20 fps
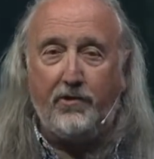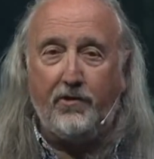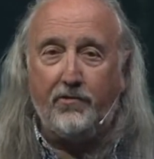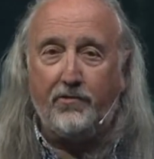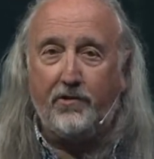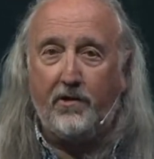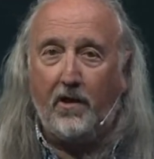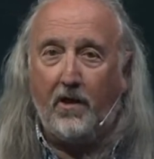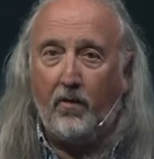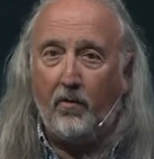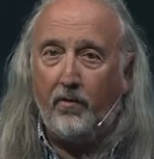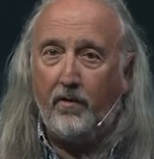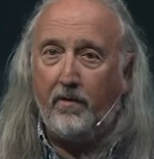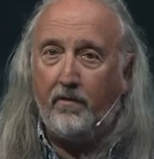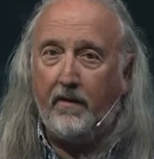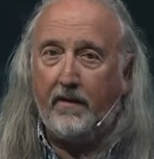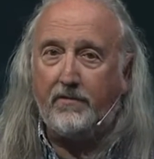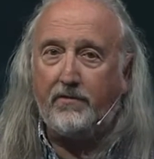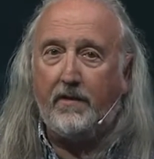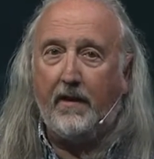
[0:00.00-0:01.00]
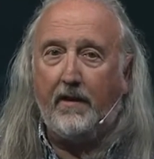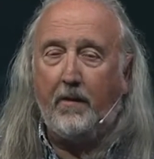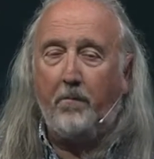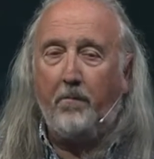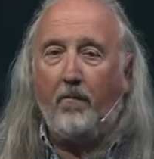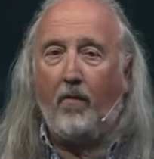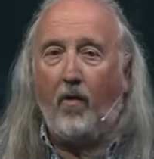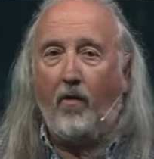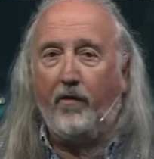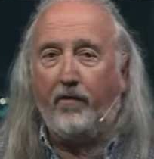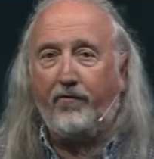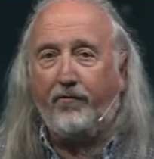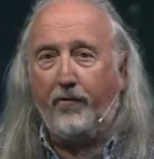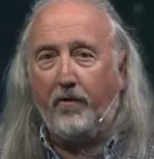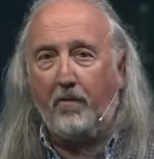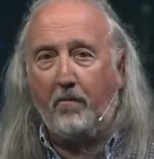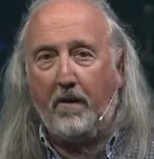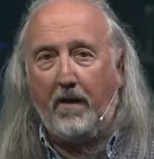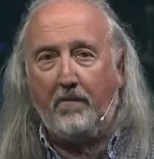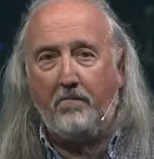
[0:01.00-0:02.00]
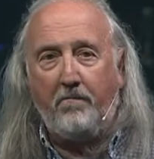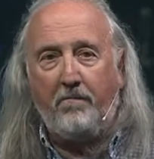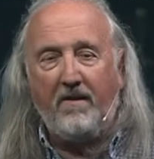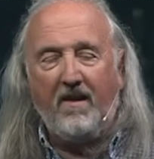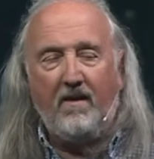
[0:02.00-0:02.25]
years ago, and the next day an artist friend of mine